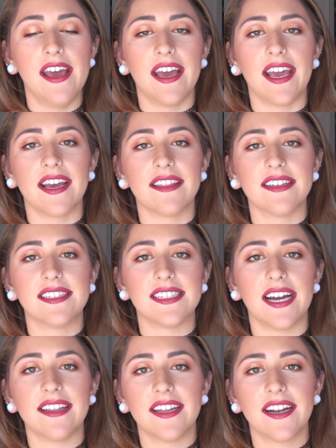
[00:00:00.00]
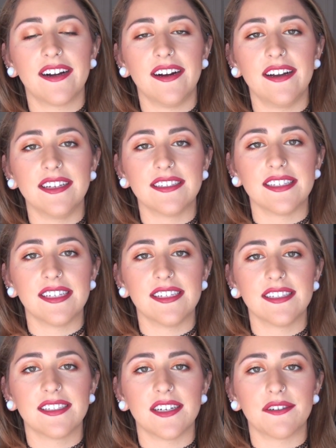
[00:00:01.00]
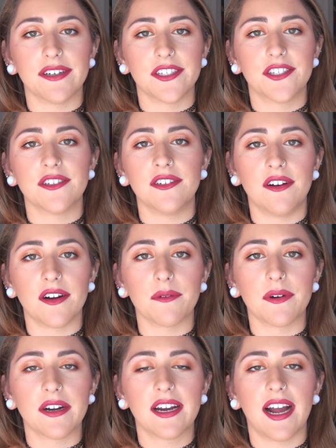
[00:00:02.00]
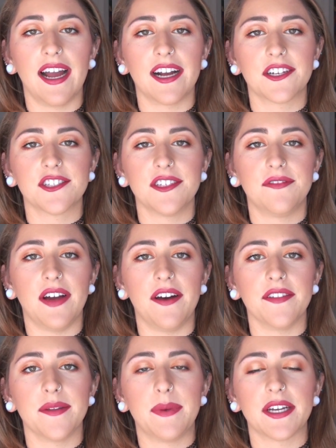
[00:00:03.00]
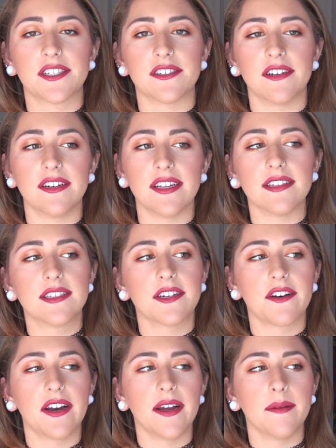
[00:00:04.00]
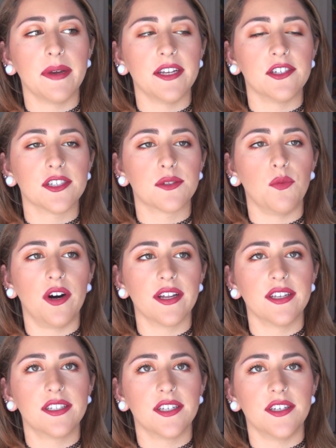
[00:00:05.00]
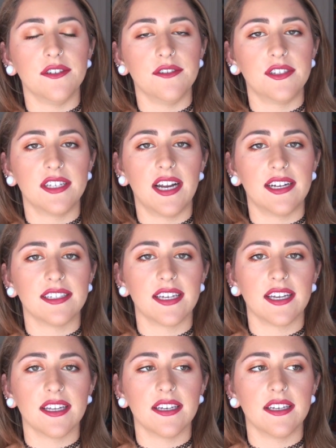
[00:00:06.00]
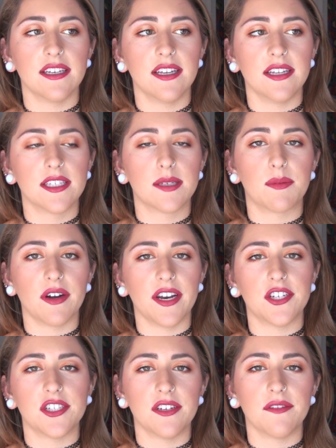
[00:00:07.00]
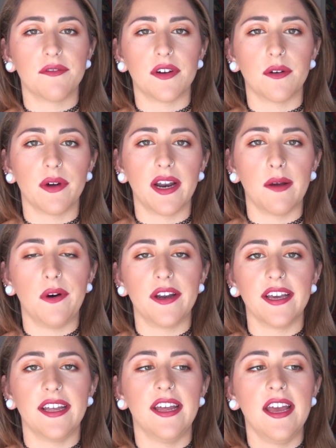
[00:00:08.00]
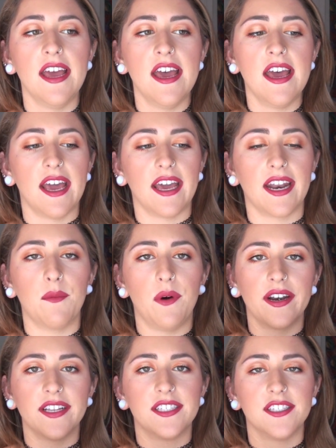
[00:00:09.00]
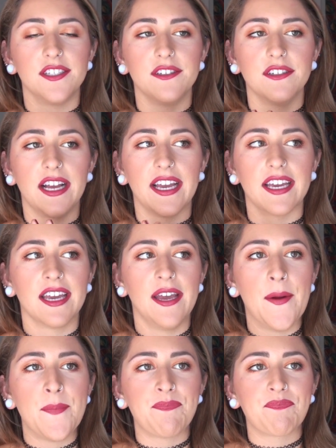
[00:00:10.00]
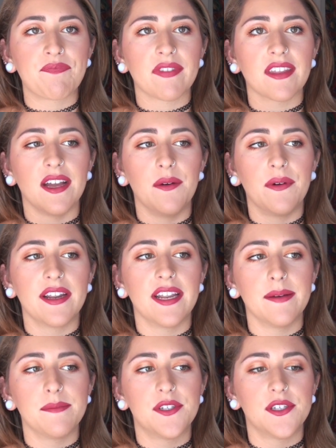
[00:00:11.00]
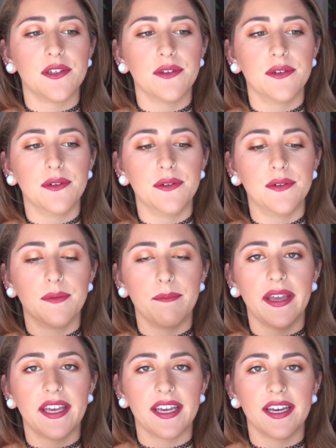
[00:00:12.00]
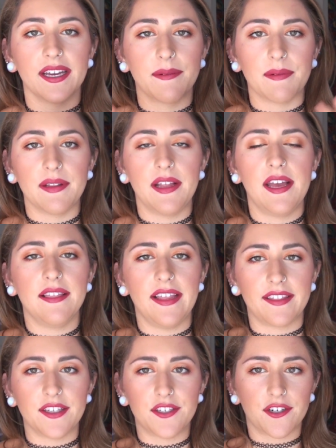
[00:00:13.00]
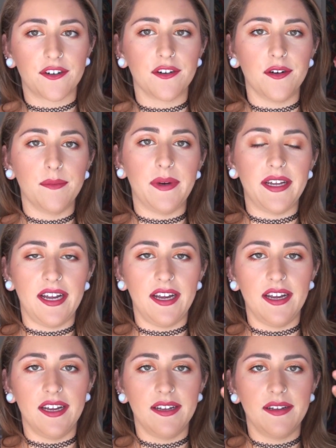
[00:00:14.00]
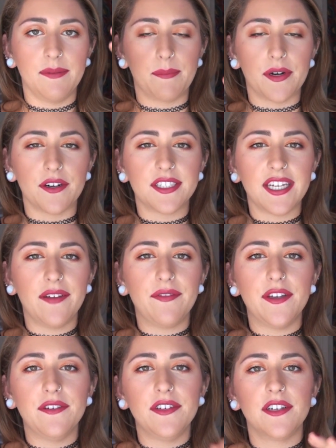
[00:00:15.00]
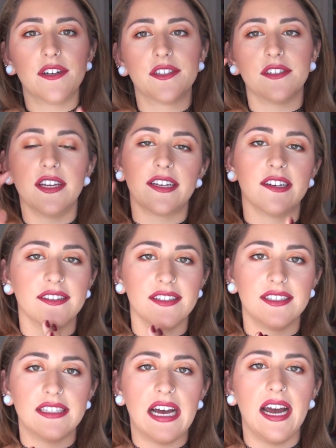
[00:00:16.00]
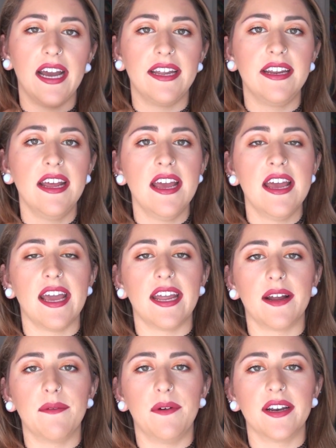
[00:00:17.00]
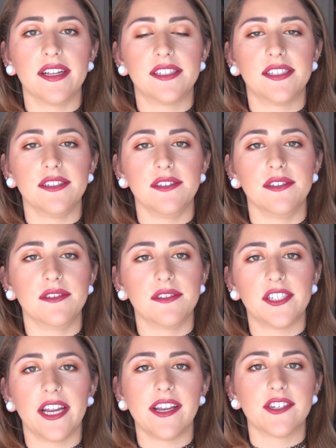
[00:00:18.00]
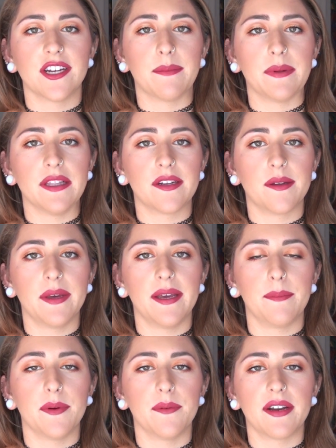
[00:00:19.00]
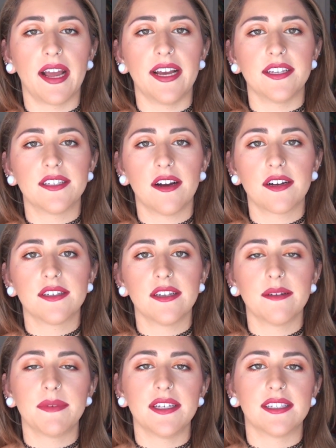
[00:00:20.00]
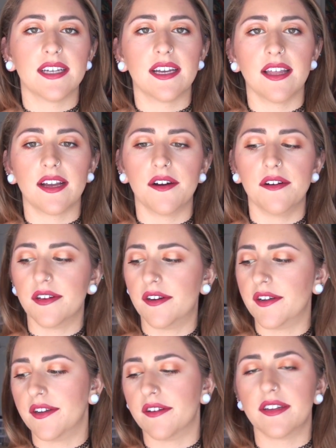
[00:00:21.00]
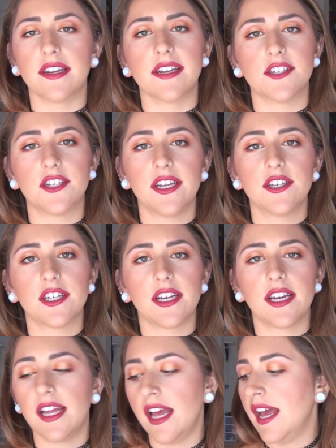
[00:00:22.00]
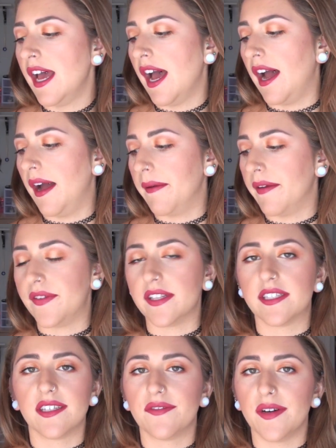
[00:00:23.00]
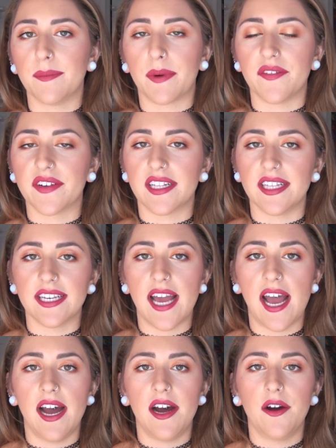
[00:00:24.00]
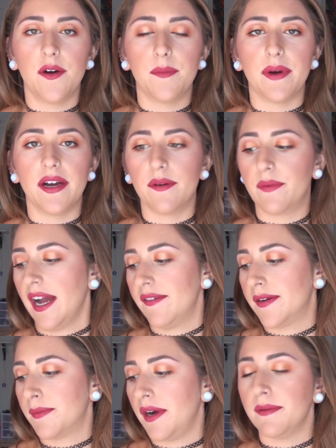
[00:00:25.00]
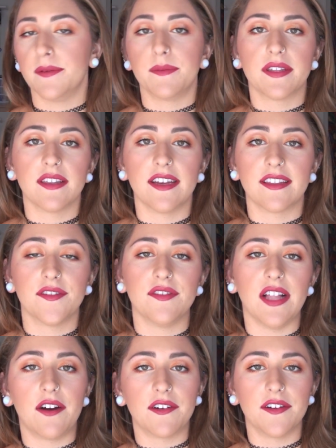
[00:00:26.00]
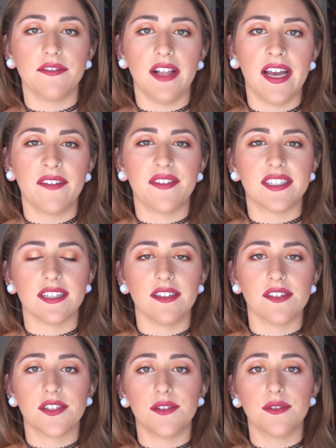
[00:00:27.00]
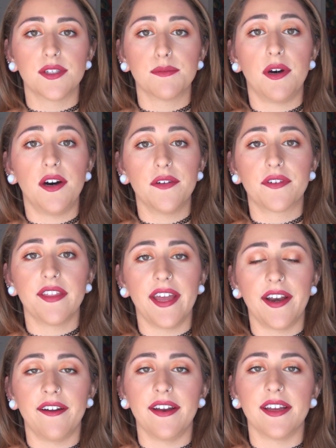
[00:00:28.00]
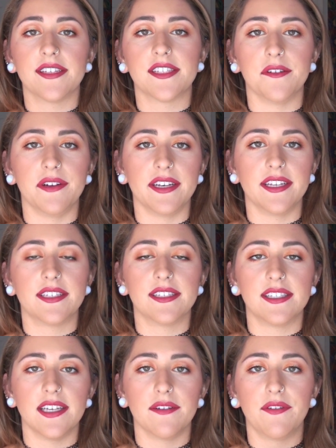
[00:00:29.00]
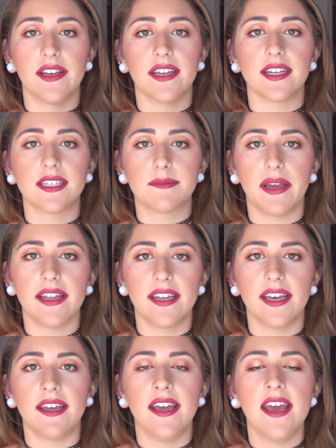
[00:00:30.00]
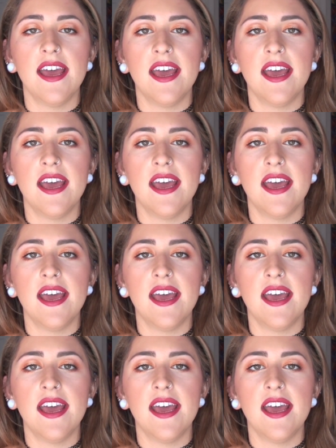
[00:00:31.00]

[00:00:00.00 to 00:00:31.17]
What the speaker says: And the design that I got isn't his original artwork. I actually found the picture on Instagram and just wanted to use it as an inspiration for what I wanted. And I wanted to do I wanted him to make it like the turtle, but a bird's eye view, so not the side. And I wanted to change it up a little bit, but when I had talked to him, he said oh no, you don't need to change it. It fits the foot perfectly now, but we have a problem with the flower of life. It's a little too small for the area, so we need to see if we can expand it.